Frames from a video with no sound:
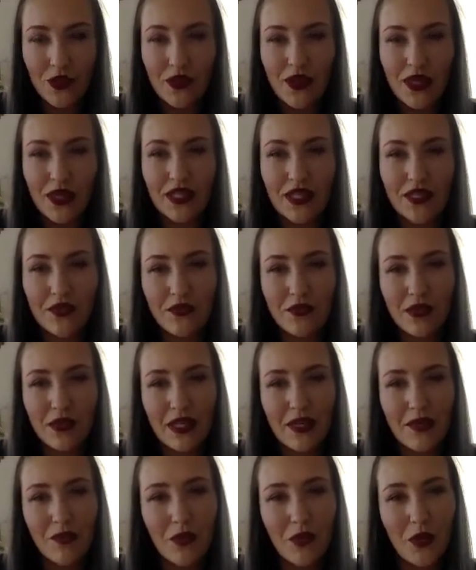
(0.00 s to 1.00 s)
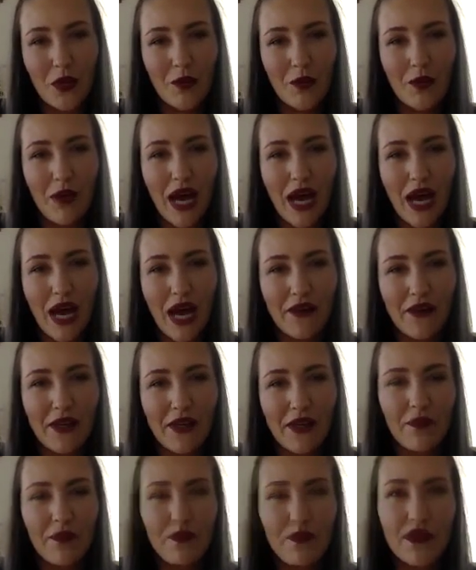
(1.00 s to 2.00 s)
That's a really important part of
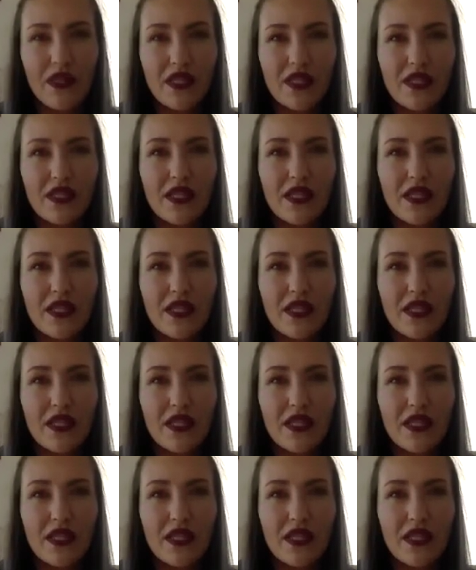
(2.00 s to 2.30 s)
it. And